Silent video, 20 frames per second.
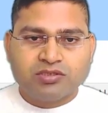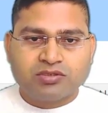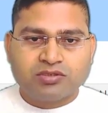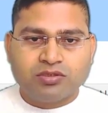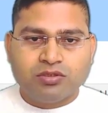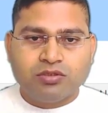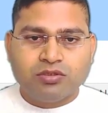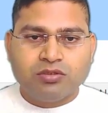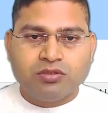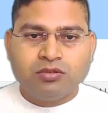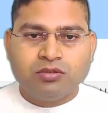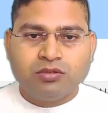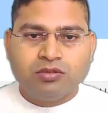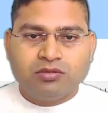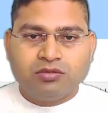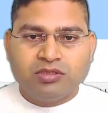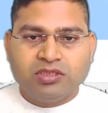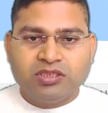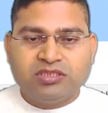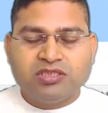so
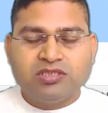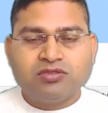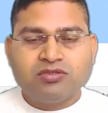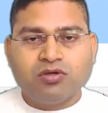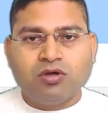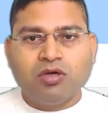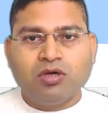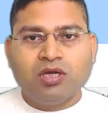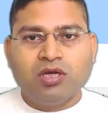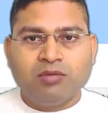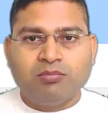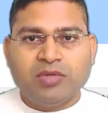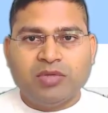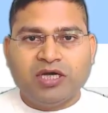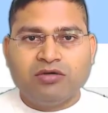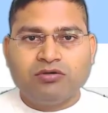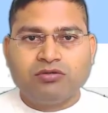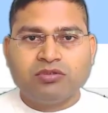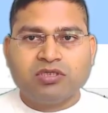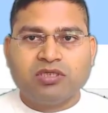this is all
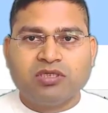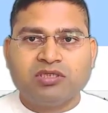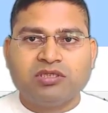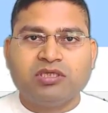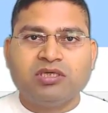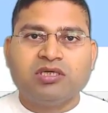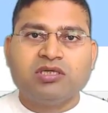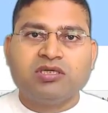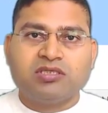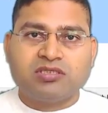about the